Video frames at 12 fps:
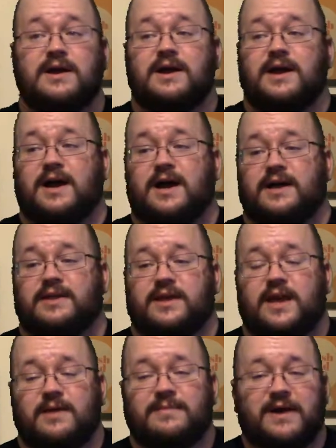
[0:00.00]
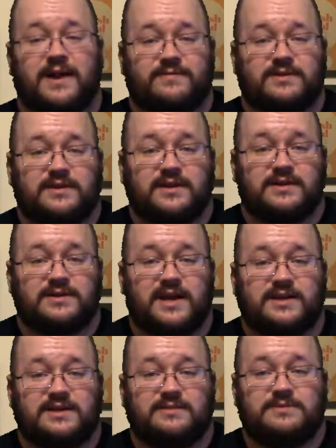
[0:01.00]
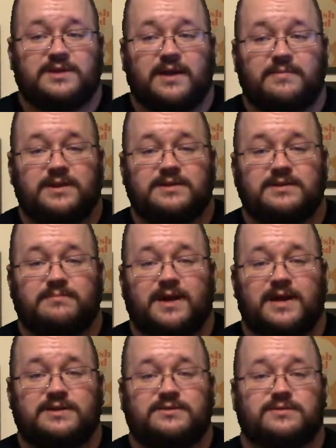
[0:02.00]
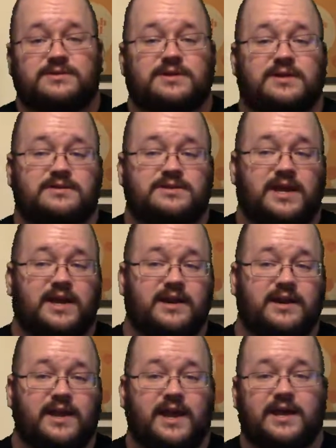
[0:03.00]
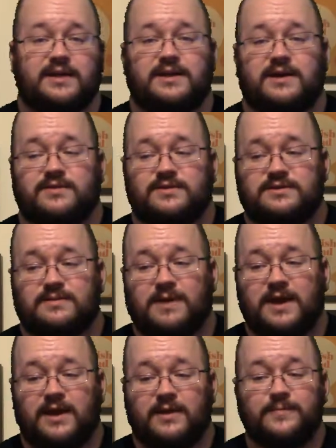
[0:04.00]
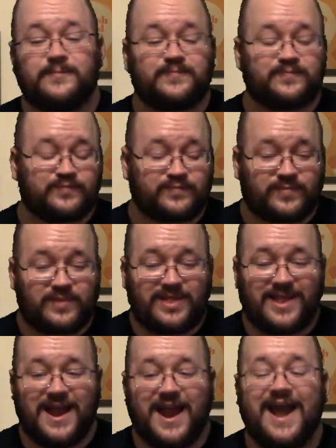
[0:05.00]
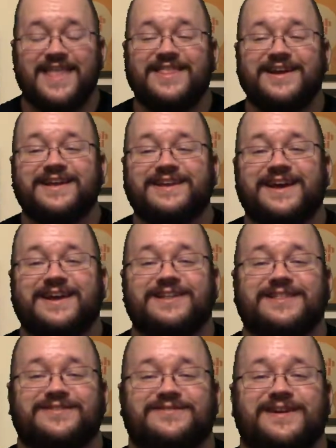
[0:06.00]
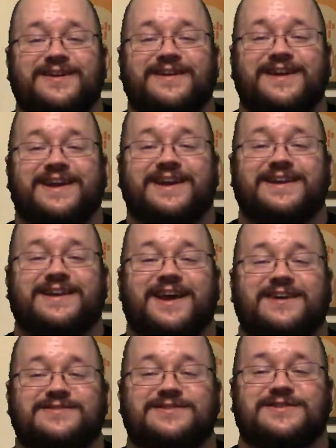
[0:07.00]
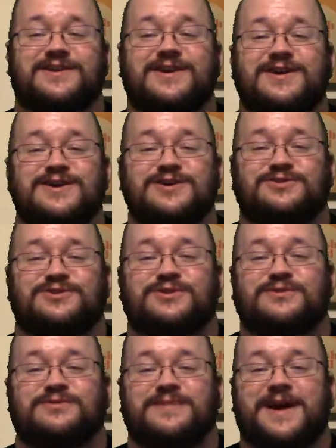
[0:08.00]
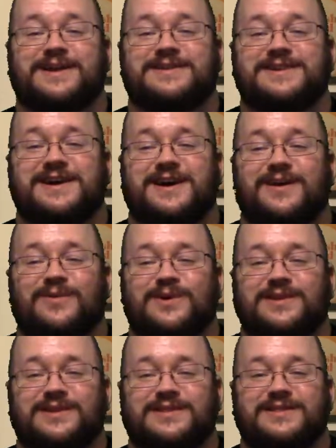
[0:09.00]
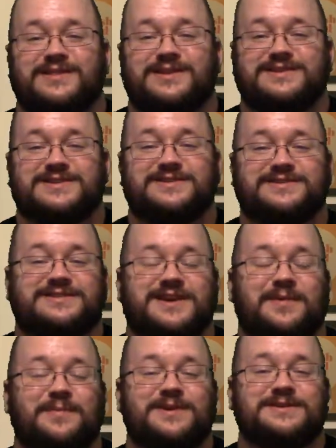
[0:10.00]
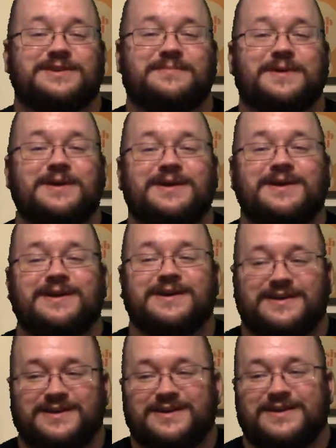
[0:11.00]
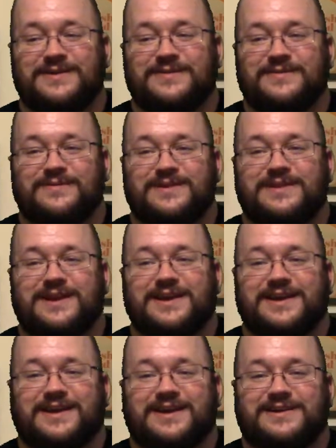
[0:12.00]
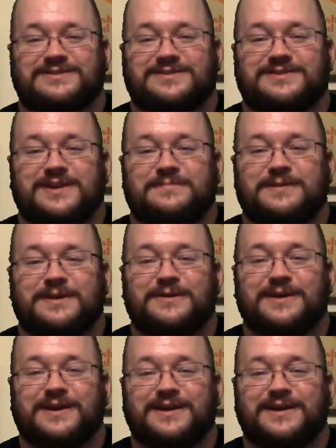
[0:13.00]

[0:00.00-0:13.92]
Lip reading: They came out after the Tag Team Championship match to Assault Sanity and the Authors of Pain. And then again at the very end, after Drew McIntyre won the Singles Championship, when they also debuted.